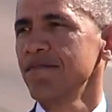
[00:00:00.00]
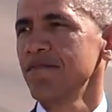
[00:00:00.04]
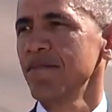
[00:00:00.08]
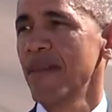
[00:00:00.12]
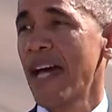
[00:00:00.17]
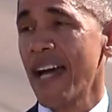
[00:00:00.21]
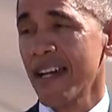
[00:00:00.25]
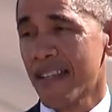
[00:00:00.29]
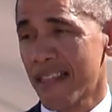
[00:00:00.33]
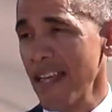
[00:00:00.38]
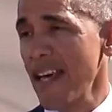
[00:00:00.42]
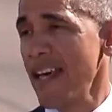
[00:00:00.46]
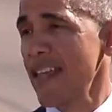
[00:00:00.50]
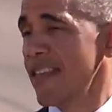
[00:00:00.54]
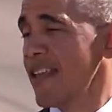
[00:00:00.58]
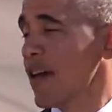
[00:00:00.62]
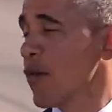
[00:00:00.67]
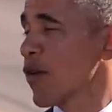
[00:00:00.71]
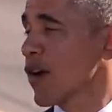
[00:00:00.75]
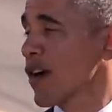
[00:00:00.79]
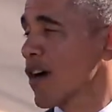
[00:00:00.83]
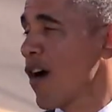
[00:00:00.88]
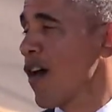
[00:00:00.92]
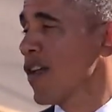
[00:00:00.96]
Back then, they
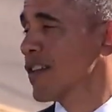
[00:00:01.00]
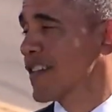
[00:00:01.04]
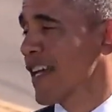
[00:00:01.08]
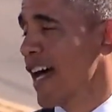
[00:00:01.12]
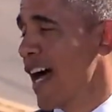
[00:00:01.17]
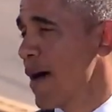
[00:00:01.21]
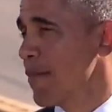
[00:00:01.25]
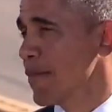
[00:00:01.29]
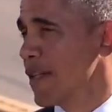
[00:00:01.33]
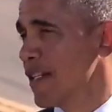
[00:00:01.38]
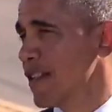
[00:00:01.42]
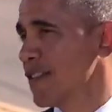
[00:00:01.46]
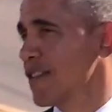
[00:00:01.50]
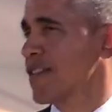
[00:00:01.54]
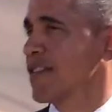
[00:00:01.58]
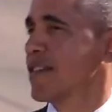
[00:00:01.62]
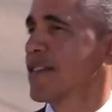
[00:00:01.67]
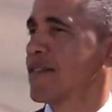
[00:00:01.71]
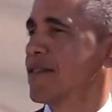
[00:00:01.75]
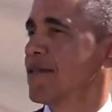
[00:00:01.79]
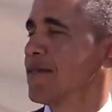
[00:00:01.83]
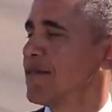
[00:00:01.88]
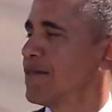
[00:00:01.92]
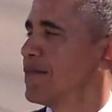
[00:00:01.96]
were called
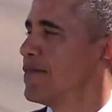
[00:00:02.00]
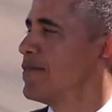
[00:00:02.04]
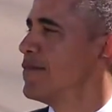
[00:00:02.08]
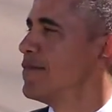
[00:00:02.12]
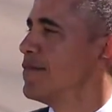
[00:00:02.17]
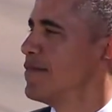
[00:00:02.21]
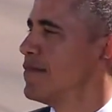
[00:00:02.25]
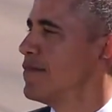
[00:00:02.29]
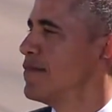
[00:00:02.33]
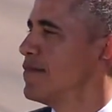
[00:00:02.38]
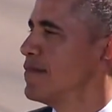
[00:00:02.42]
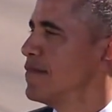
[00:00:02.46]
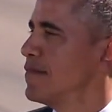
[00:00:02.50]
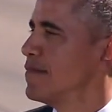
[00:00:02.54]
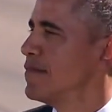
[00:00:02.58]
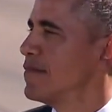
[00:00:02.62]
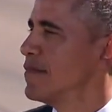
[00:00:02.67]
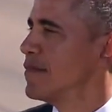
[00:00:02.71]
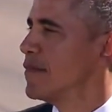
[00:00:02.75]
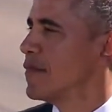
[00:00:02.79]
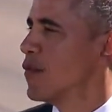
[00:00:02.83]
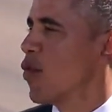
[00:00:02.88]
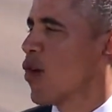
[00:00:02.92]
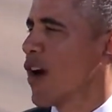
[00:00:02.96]
communists,
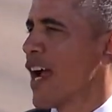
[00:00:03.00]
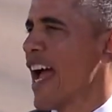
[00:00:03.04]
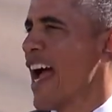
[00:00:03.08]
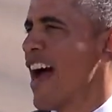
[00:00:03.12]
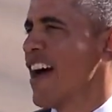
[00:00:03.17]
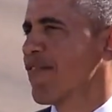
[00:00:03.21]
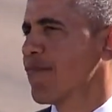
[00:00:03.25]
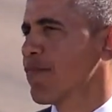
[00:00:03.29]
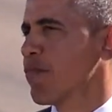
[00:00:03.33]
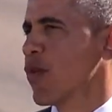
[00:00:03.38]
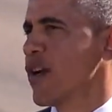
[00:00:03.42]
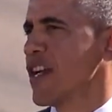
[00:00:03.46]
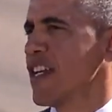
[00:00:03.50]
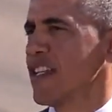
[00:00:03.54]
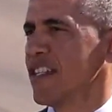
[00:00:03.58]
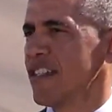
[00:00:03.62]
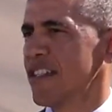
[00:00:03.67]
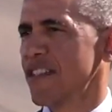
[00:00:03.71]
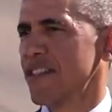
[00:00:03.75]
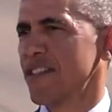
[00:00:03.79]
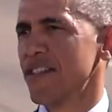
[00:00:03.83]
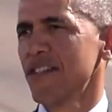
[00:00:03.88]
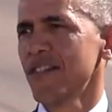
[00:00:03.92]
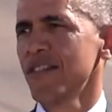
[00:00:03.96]
or
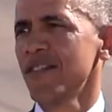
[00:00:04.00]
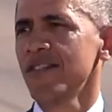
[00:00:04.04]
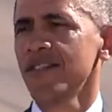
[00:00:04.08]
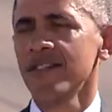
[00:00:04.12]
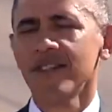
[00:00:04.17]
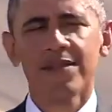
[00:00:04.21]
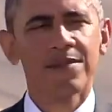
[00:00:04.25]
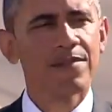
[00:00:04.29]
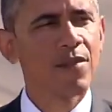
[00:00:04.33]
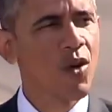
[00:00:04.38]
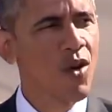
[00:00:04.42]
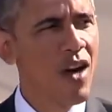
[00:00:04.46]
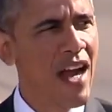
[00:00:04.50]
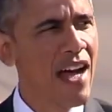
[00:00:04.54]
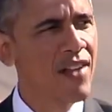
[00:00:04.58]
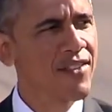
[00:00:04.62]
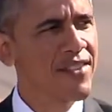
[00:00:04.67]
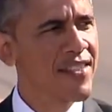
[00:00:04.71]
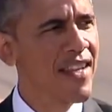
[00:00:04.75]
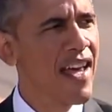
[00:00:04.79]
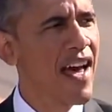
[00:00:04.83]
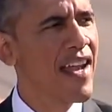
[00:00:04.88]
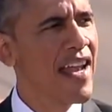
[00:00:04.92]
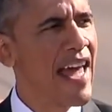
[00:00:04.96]
half-breeds, or
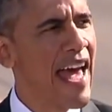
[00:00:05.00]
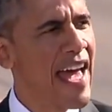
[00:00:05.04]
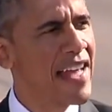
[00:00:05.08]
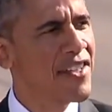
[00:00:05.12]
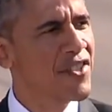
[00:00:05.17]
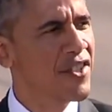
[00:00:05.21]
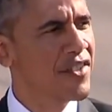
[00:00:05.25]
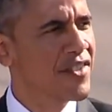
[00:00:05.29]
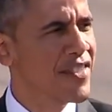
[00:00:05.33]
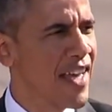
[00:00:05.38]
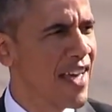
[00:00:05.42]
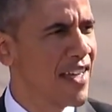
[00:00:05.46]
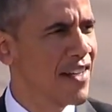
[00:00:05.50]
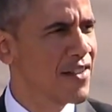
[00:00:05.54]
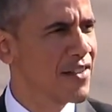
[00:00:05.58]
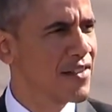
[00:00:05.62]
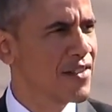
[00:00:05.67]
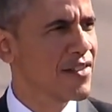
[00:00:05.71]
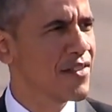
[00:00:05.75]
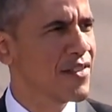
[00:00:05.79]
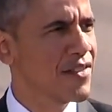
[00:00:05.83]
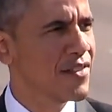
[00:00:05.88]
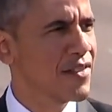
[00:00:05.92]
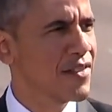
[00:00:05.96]
outside agitators,